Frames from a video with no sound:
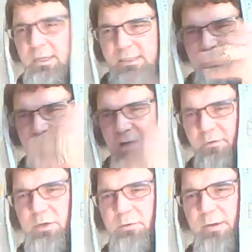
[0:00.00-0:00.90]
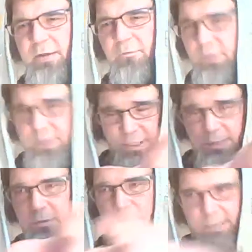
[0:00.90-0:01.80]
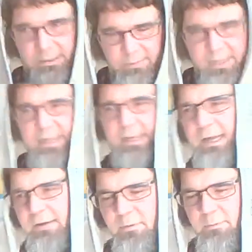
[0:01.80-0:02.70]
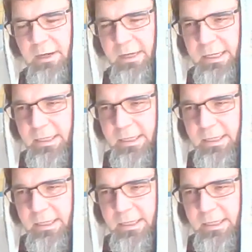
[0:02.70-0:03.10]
suffered great for you and me and everybody,